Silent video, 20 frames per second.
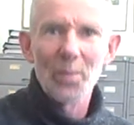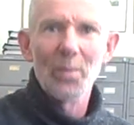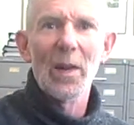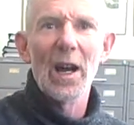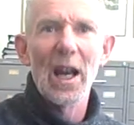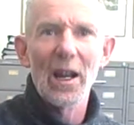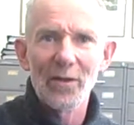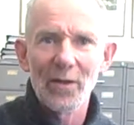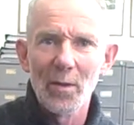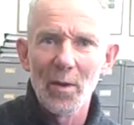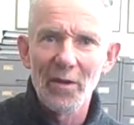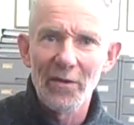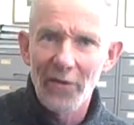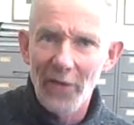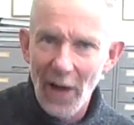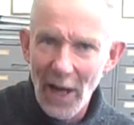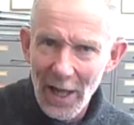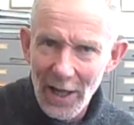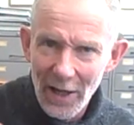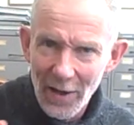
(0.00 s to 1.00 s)
back from the
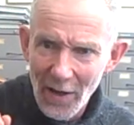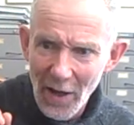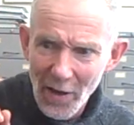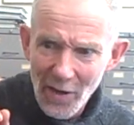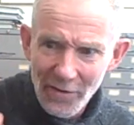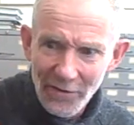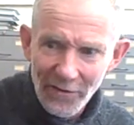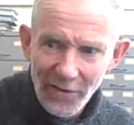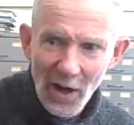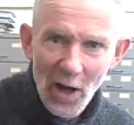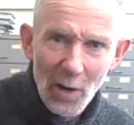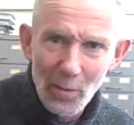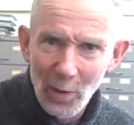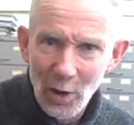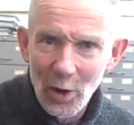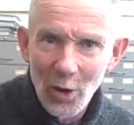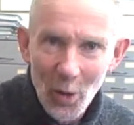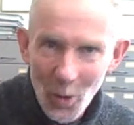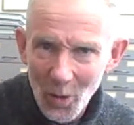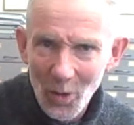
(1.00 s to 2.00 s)
fire, and then the farmer
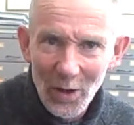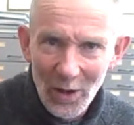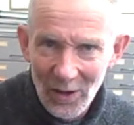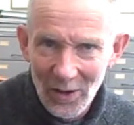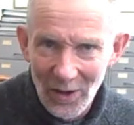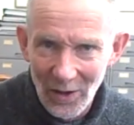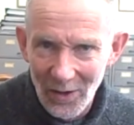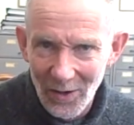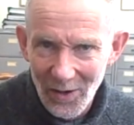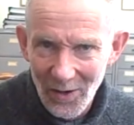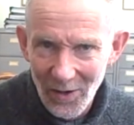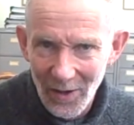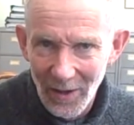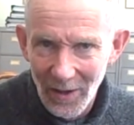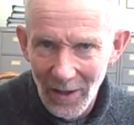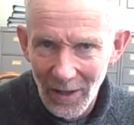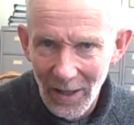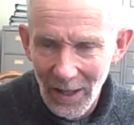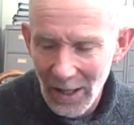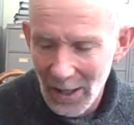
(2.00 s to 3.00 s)
notices
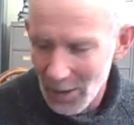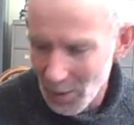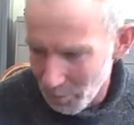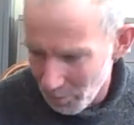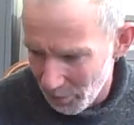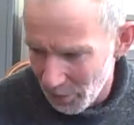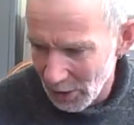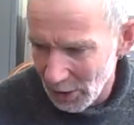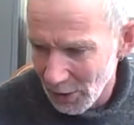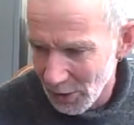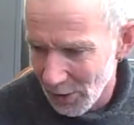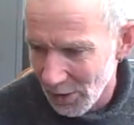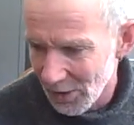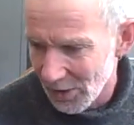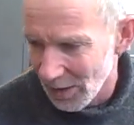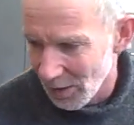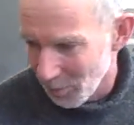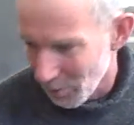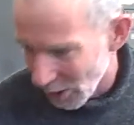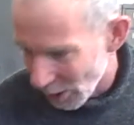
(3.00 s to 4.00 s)
the Bairns
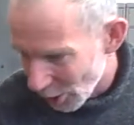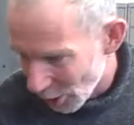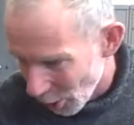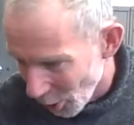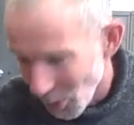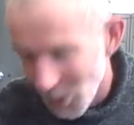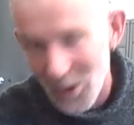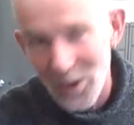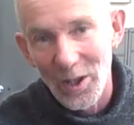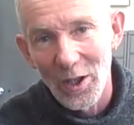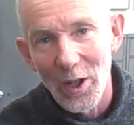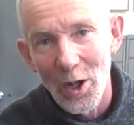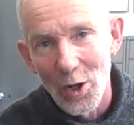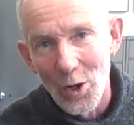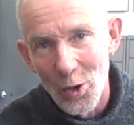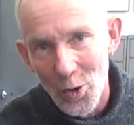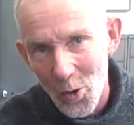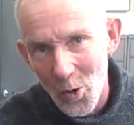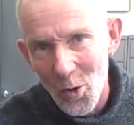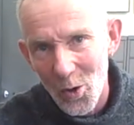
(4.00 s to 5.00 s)
that have been toasting their
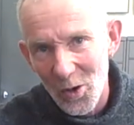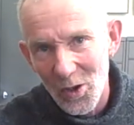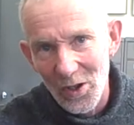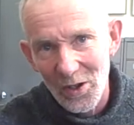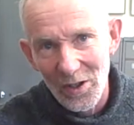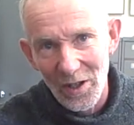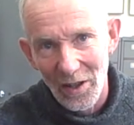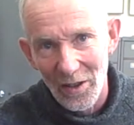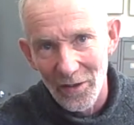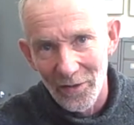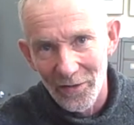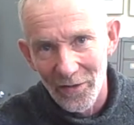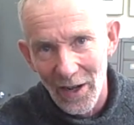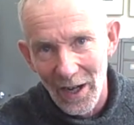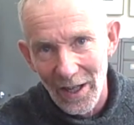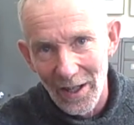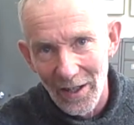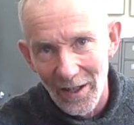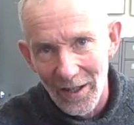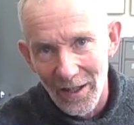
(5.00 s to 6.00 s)
noses at the
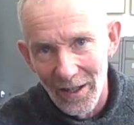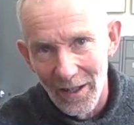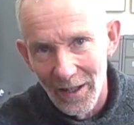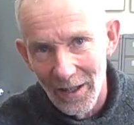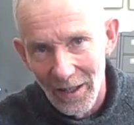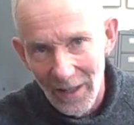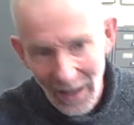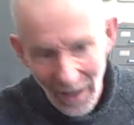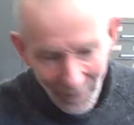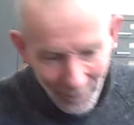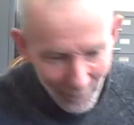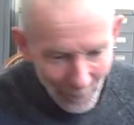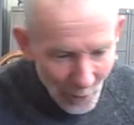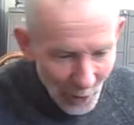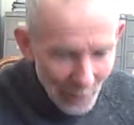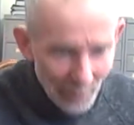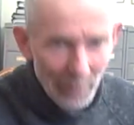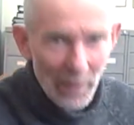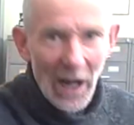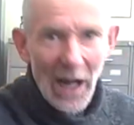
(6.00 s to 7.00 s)
fire have
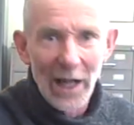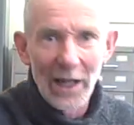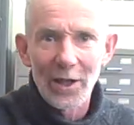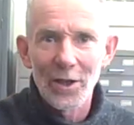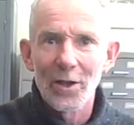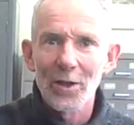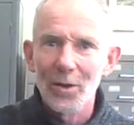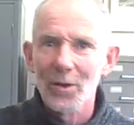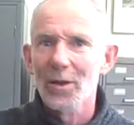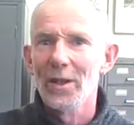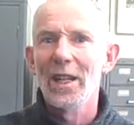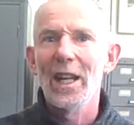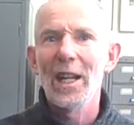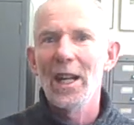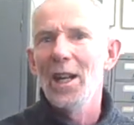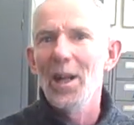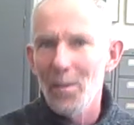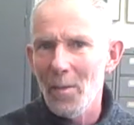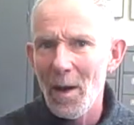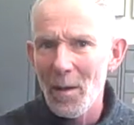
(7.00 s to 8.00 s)
moved back too, and then
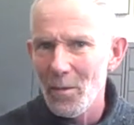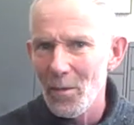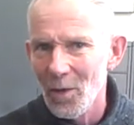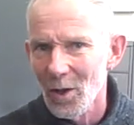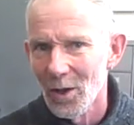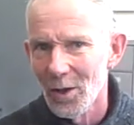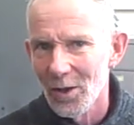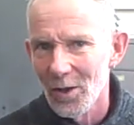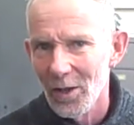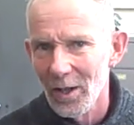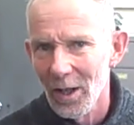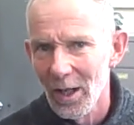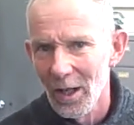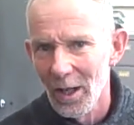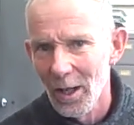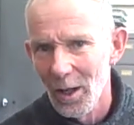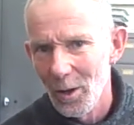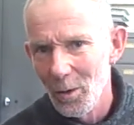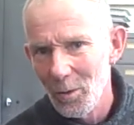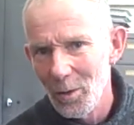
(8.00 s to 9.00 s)
he remembers,
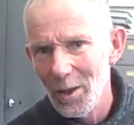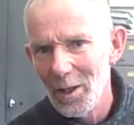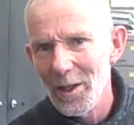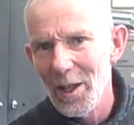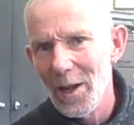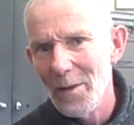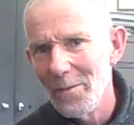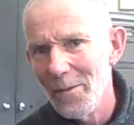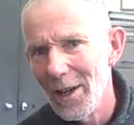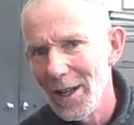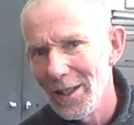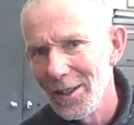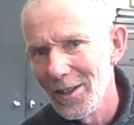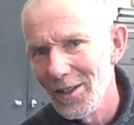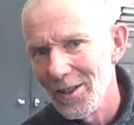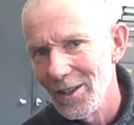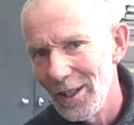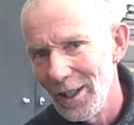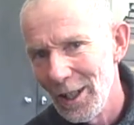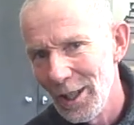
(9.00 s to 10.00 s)
what did that man
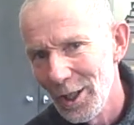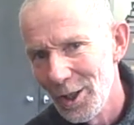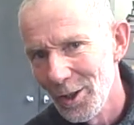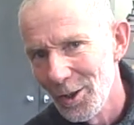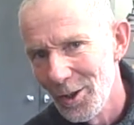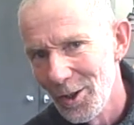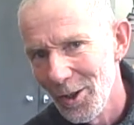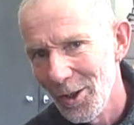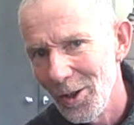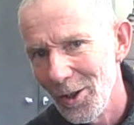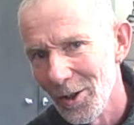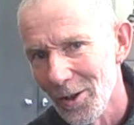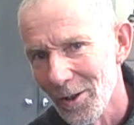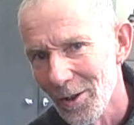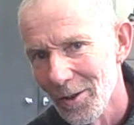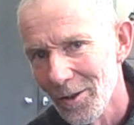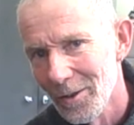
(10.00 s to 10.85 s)
say he could do?